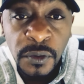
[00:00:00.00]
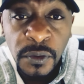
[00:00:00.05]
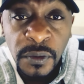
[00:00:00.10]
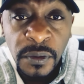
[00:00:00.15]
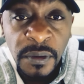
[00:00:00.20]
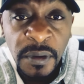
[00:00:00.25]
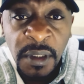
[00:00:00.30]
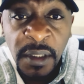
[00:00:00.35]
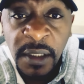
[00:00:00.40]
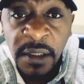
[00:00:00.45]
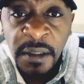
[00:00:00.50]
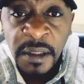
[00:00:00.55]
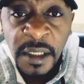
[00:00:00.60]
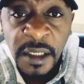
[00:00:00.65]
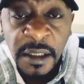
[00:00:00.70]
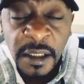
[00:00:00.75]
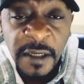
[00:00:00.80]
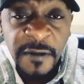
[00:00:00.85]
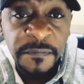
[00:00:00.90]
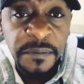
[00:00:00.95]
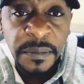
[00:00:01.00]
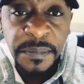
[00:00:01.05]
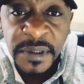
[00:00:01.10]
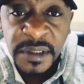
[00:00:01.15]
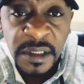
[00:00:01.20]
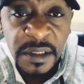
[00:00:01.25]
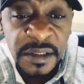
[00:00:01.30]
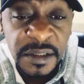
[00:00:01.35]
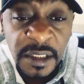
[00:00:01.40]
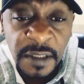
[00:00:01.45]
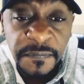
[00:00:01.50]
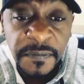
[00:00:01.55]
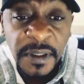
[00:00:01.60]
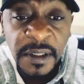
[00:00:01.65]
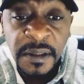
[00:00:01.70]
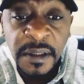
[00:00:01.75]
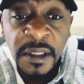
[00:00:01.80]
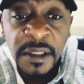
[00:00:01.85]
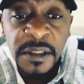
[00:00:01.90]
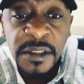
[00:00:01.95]
life purpose and stuff
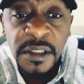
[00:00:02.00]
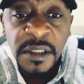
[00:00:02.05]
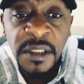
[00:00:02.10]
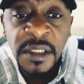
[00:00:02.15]
like that,